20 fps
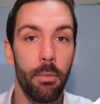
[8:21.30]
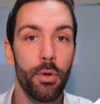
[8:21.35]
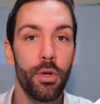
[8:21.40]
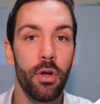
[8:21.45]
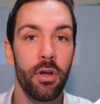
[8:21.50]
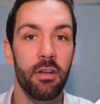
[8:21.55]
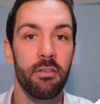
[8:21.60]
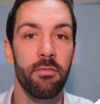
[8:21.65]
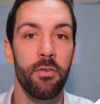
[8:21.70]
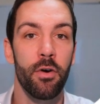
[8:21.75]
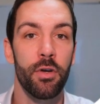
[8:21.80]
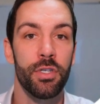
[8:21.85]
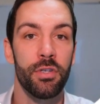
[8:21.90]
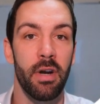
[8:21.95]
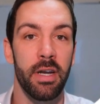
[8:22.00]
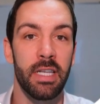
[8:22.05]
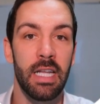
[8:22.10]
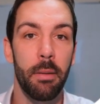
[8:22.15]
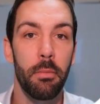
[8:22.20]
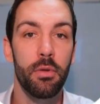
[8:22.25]
your
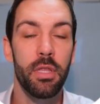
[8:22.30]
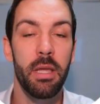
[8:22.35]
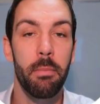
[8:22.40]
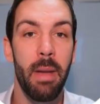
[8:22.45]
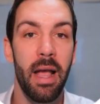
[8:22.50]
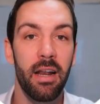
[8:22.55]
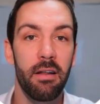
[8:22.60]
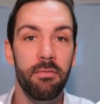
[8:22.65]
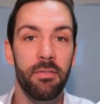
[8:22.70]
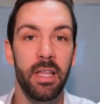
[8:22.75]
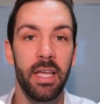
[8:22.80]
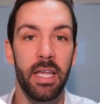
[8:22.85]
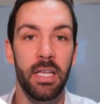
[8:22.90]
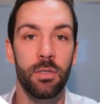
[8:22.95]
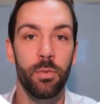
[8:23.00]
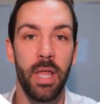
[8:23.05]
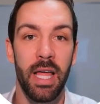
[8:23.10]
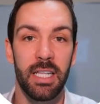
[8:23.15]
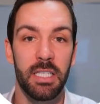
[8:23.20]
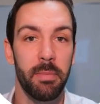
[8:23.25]
conversion rate, double the amount of
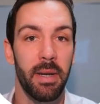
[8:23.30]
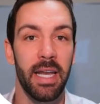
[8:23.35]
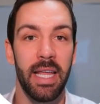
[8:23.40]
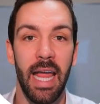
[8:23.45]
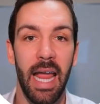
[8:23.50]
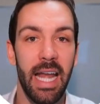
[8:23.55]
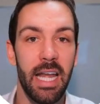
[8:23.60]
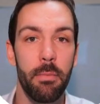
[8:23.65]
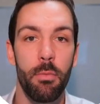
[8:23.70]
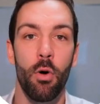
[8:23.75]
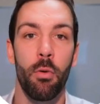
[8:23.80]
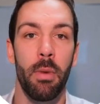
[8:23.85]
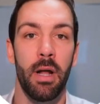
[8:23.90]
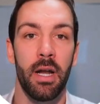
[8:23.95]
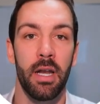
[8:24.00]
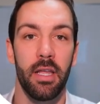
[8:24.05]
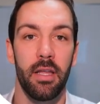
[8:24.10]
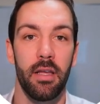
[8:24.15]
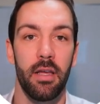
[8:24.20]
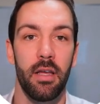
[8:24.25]
leads without spending any more
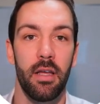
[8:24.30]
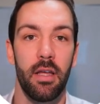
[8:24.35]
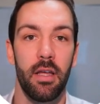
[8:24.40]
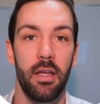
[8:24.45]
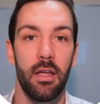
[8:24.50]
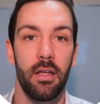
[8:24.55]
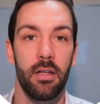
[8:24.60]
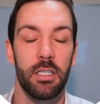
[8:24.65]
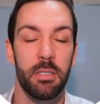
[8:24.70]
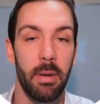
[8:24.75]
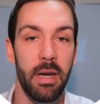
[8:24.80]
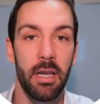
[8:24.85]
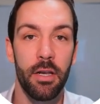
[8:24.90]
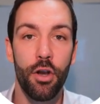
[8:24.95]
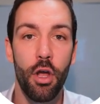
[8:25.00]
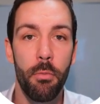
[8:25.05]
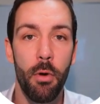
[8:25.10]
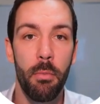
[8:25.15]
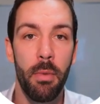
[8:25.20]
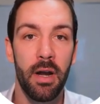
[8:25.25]
money. Spending
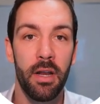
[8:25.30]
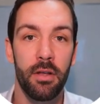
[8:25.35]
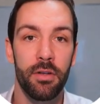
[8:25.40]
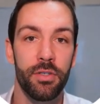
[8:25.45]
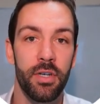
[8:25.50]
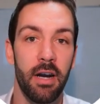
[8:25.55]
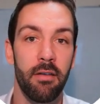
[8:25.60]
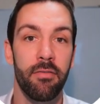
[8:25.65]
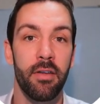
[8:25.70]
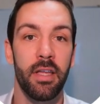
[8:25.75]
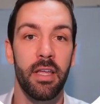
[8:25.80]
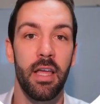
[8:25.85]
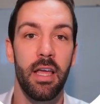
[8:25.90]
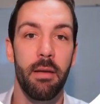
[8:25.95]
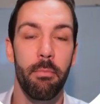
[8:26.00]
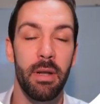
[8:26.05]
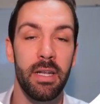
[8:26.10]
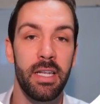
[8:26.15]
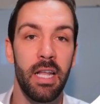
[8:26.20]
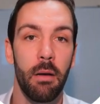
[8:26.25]
no more money on traffic,
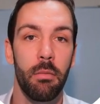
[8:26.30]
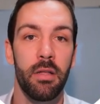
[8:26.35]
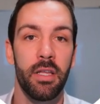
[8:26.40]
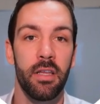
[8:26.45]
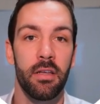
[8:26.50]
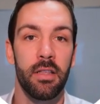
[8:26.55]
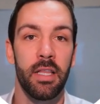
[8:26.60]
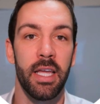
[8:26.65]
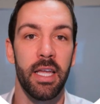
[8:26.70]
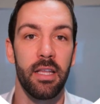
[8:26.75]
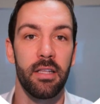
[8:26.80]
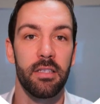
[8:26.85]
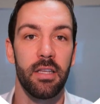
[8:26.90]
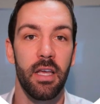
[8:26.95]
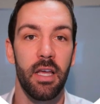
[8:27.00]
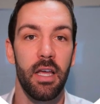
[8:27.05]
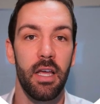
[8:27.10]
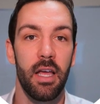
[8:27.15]
but doubling your leads.